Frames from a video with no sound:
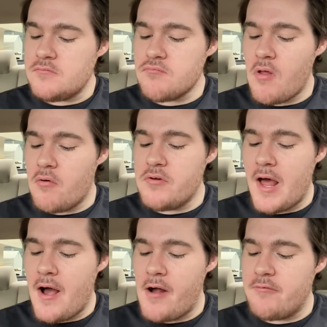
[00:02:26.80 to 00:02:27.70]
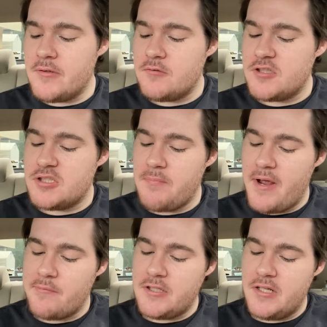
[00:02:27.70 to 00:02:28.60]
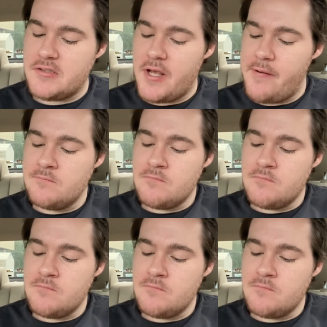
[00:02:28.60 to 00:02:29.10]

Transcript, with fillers: Oh, now I remember what Spam tastes like.